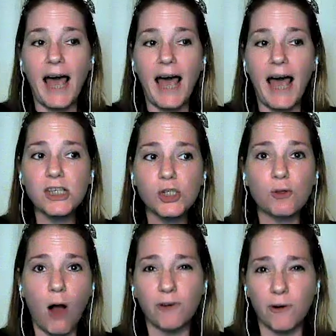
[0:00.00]
straw
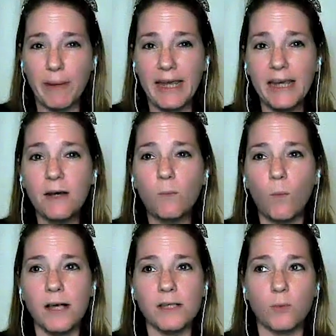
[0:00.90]
for me
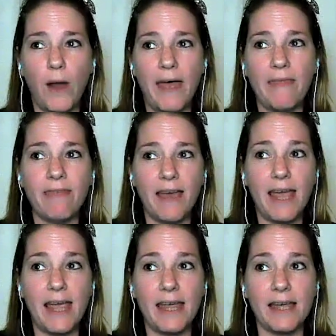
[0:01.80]
was when
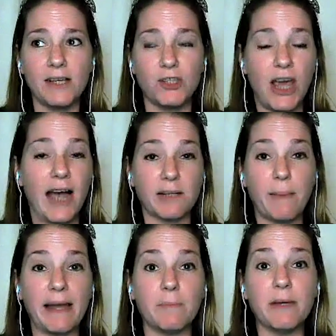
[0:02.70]
they jacked my
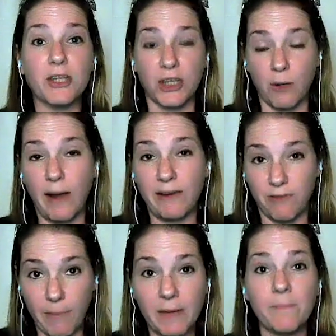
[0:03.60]
commission away from
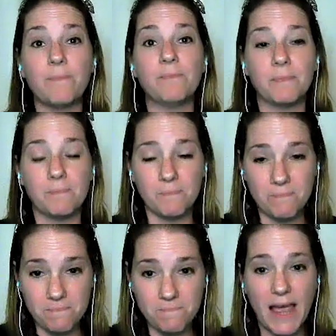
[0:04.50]

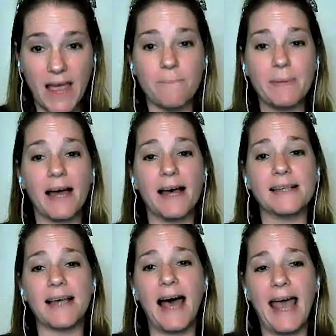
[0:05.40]
me because
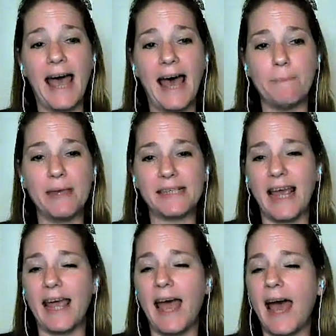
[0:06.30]
I had missed
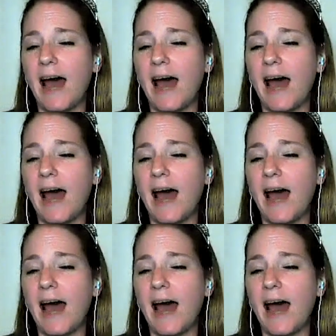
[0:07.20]
a half